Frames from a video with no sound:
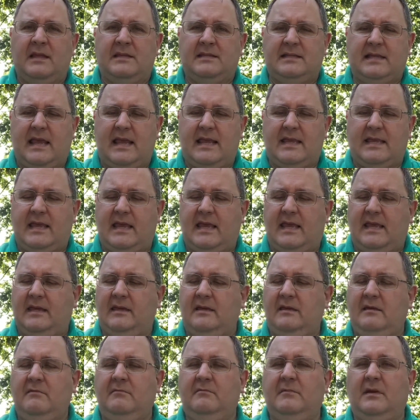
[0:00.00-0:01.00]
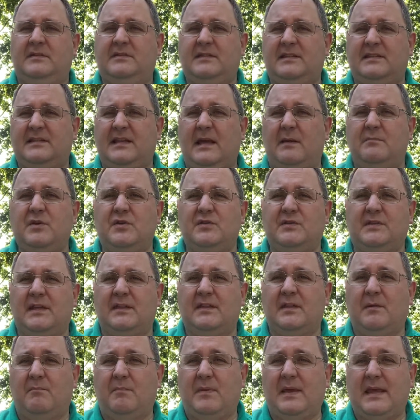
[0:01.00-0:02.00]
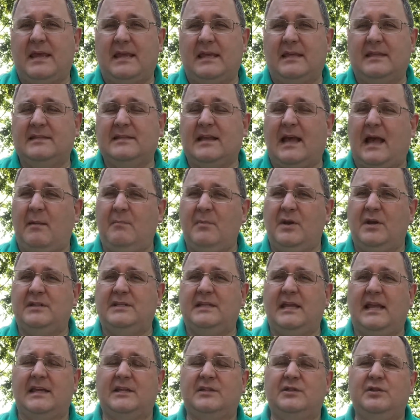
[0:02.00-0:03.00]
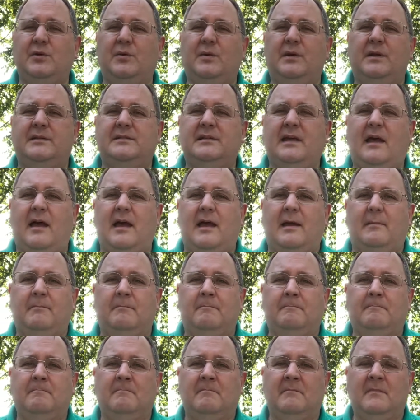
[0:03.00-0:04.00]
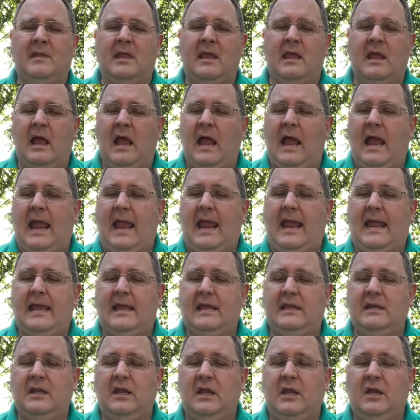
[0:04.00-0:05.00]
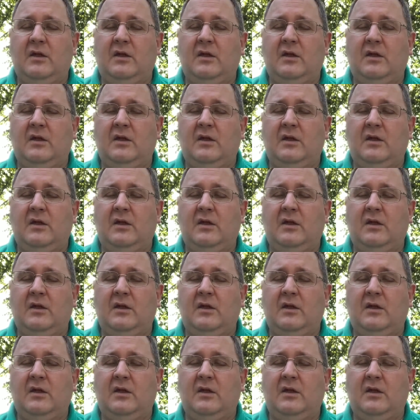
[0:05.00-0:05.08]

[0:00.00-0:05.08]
taking, since I'm using the beans, I'm going to take two at a time. And